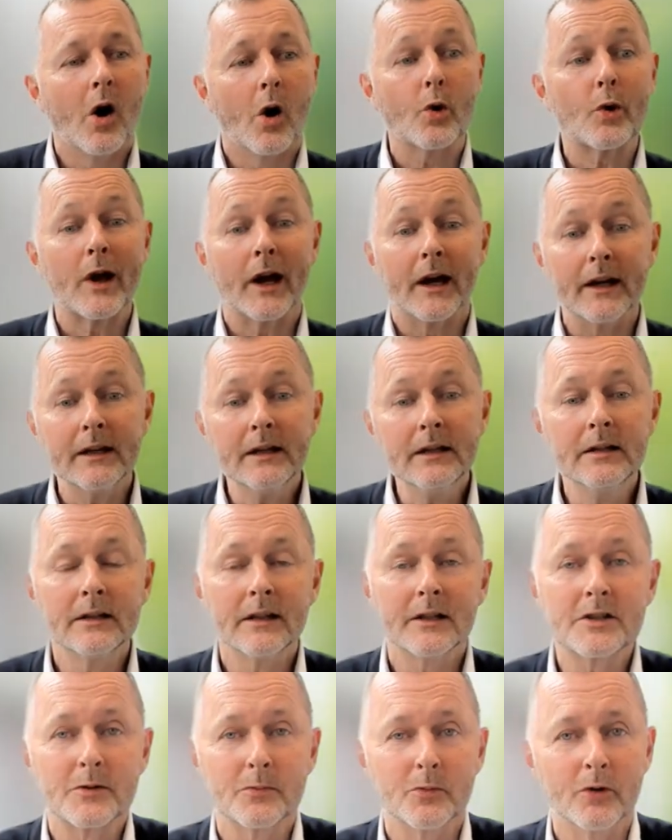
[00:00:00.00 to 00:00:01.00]
Okay,
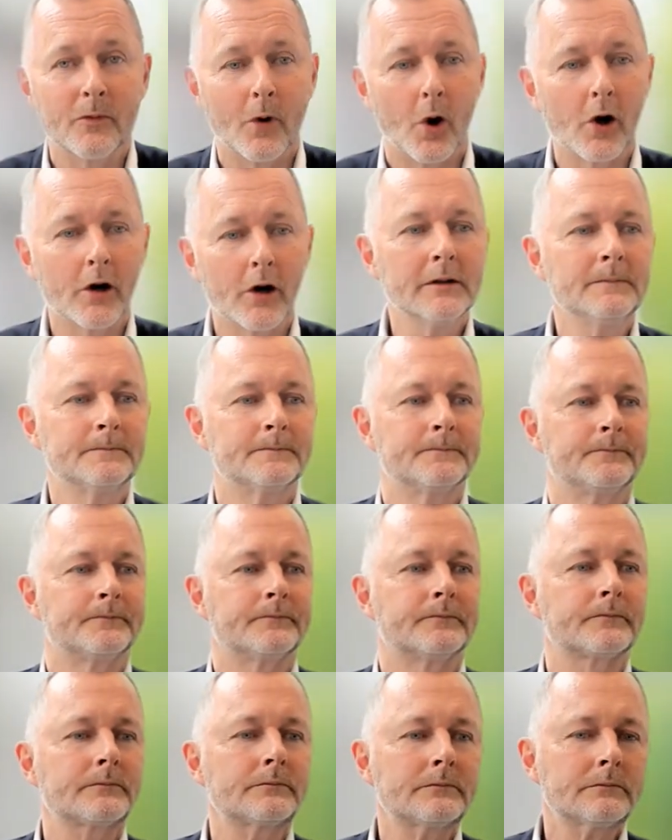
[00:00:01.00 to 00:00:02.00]
let's move on.
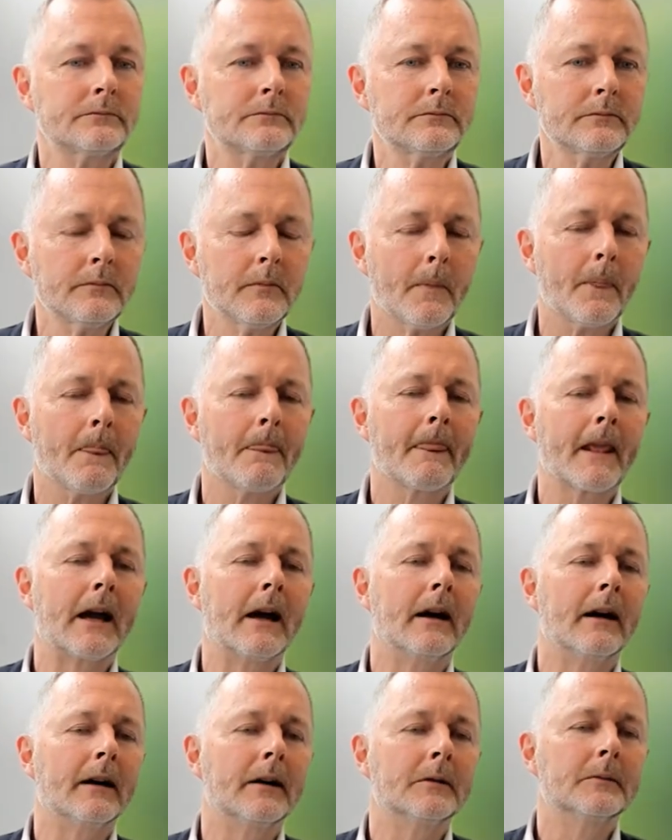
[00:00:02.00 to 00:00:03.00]

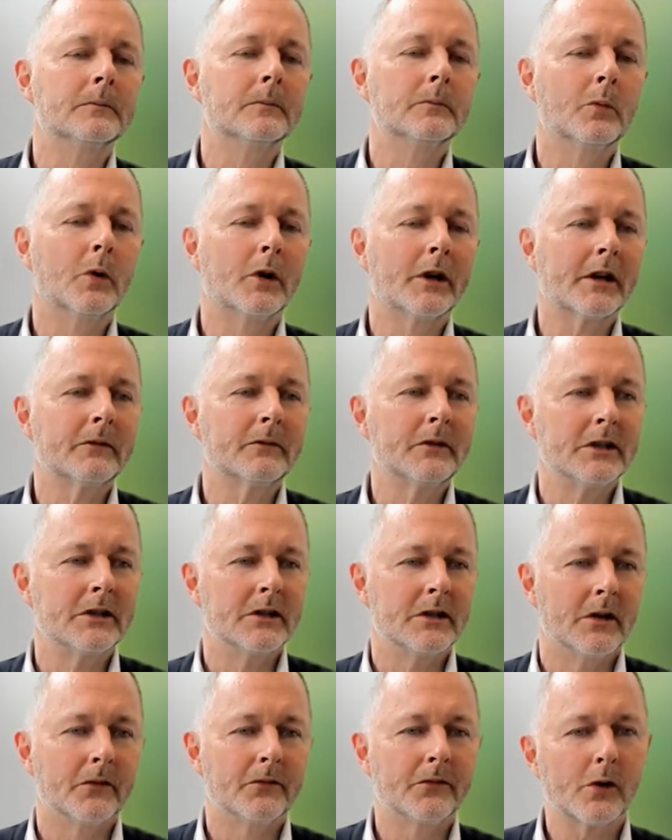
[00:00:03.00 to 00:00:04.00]
What are
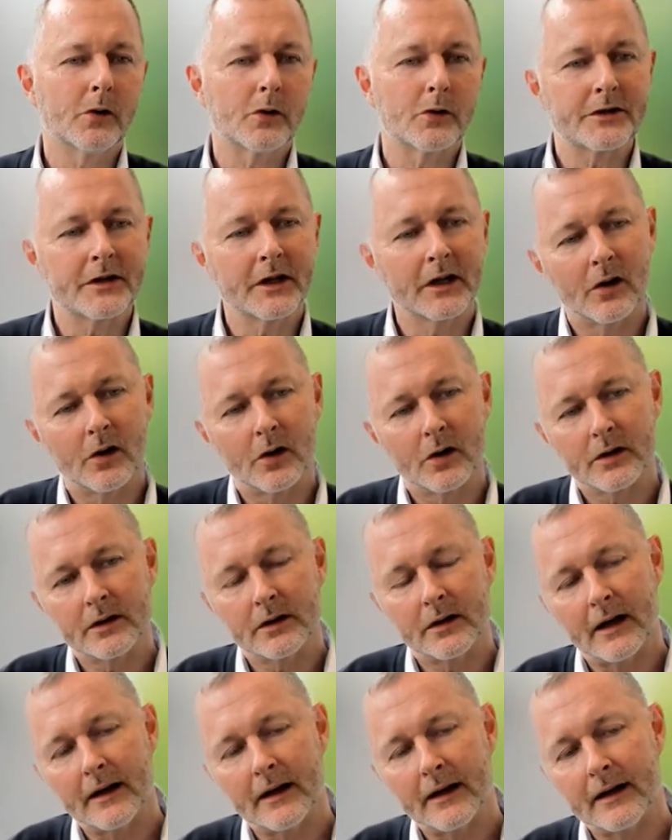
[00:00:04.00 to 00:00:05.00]
we focusing
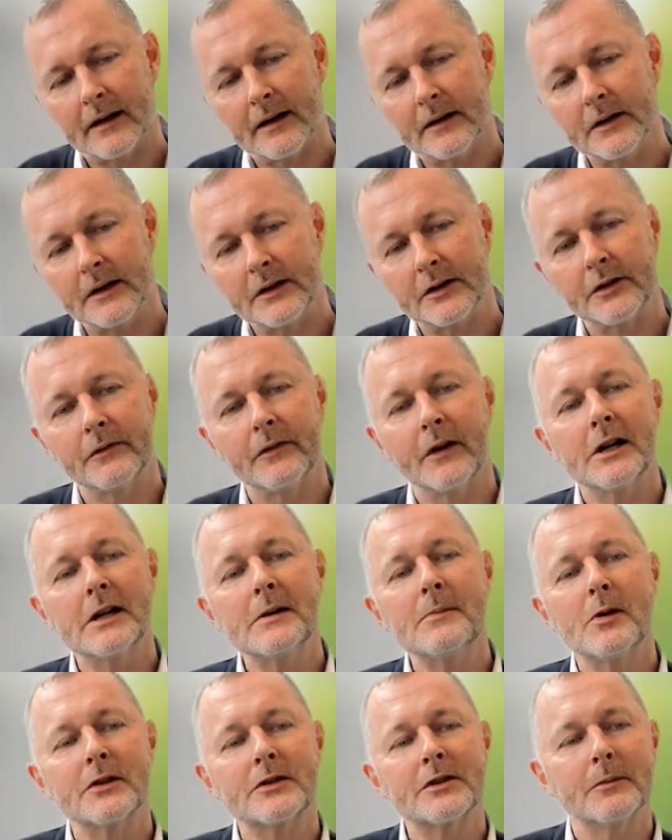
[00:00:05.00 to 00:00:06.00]
on? It's
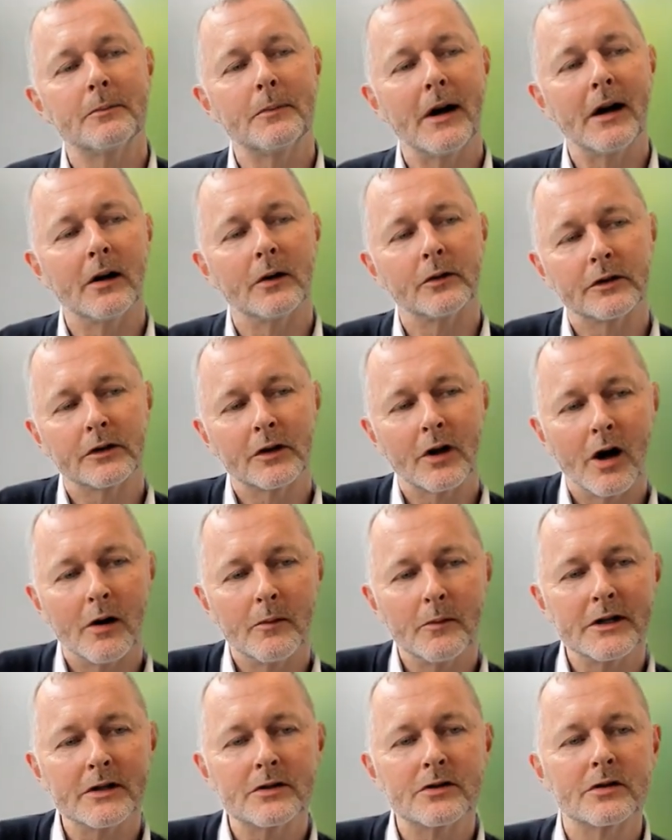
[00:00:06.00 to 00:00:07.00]
very much about
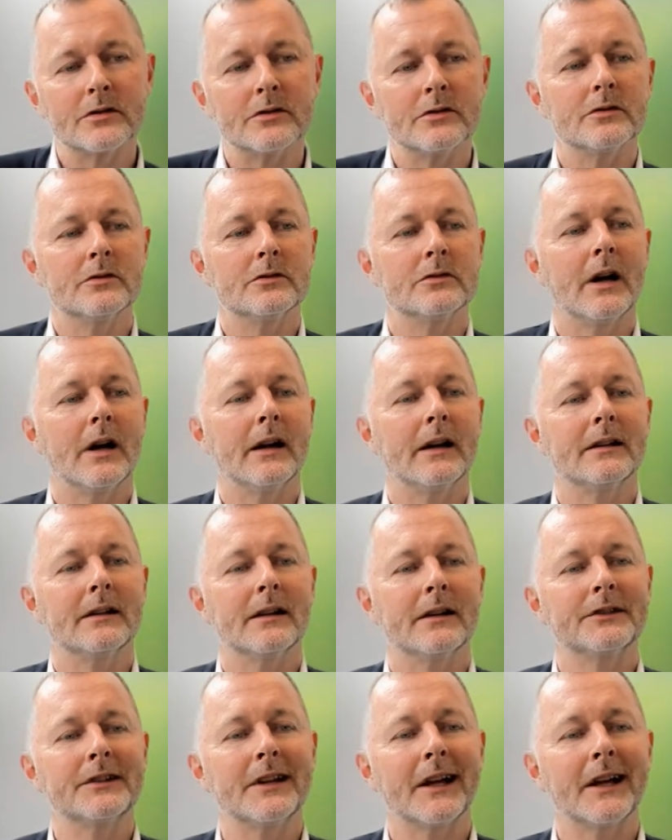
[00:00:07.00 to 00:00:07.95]
coming to a